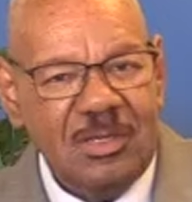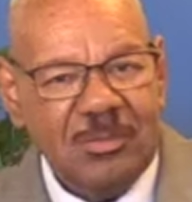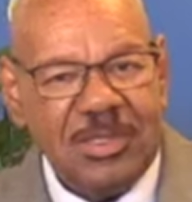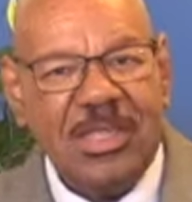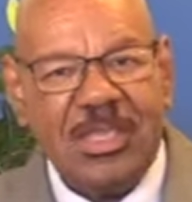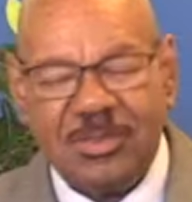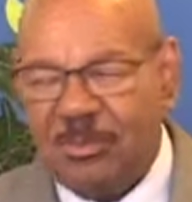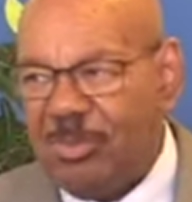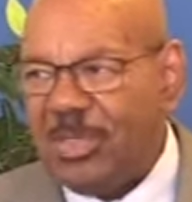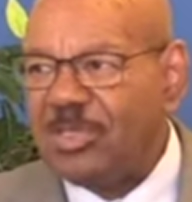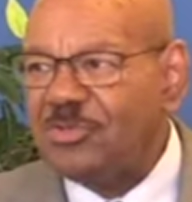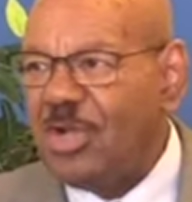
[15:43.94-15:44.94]
but he had the
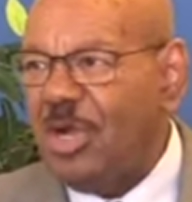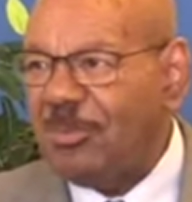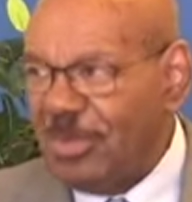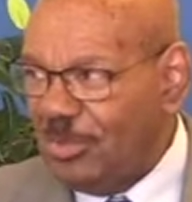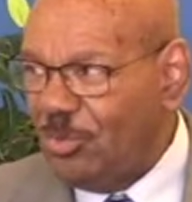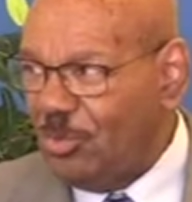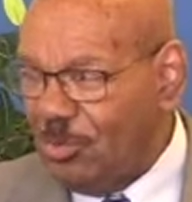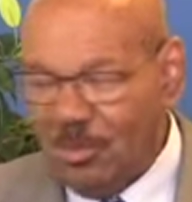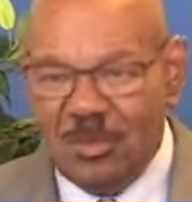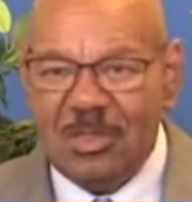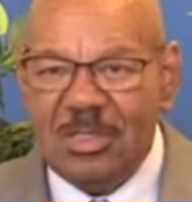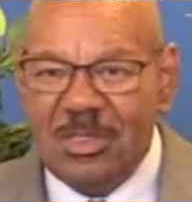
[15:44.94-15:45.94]
biggest army in the
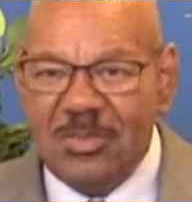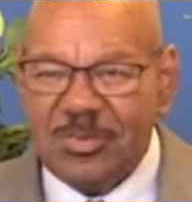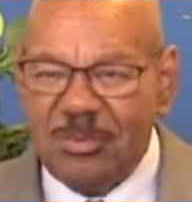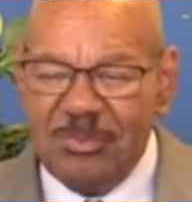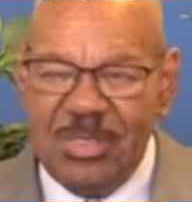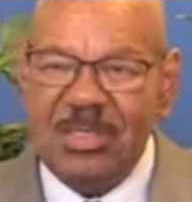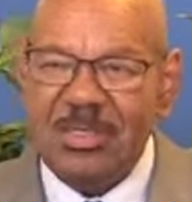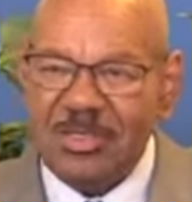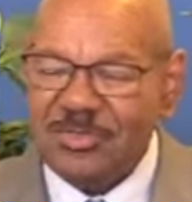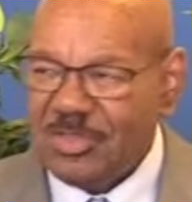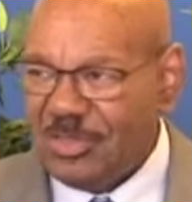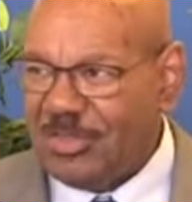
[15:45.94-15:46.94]
world, the
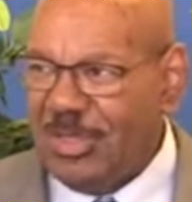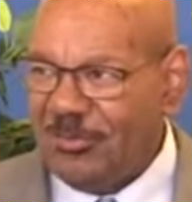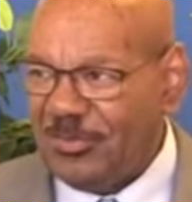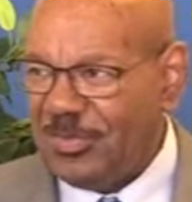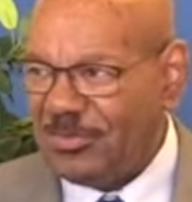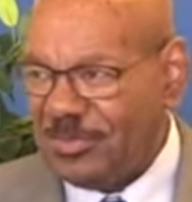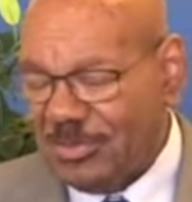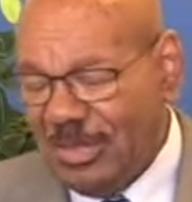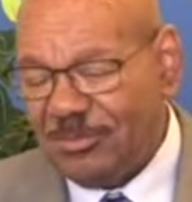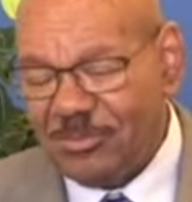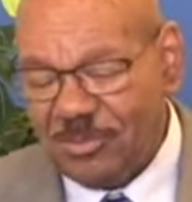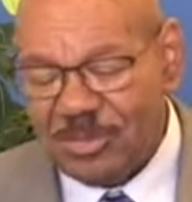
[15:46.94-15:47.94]
meanest and toughest, and
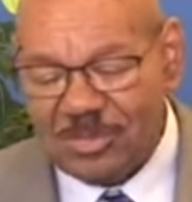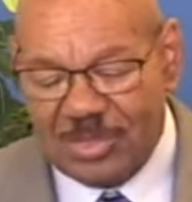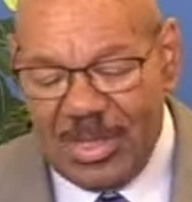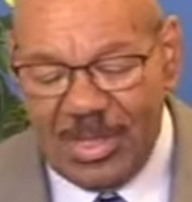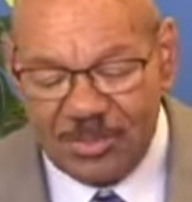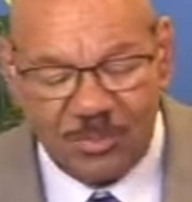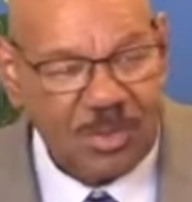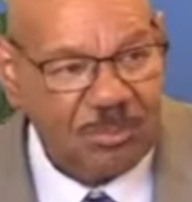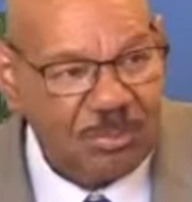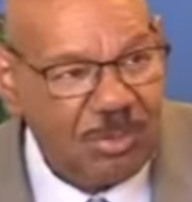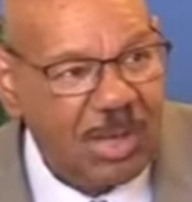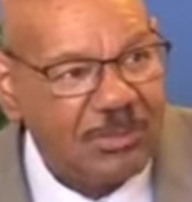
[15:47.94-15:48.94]
I'm sure these guys were
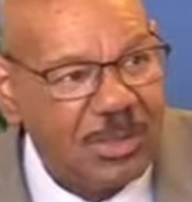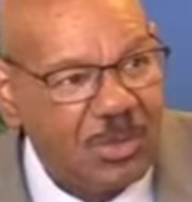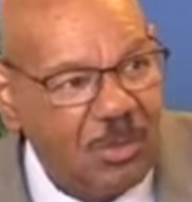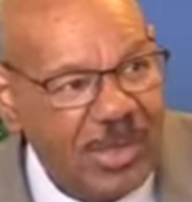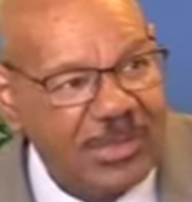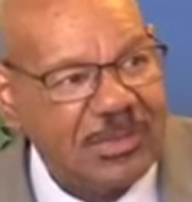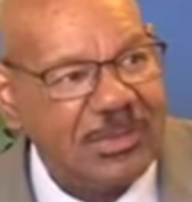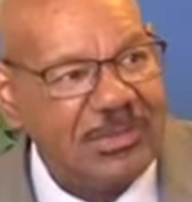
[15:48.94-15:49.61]
probably quite,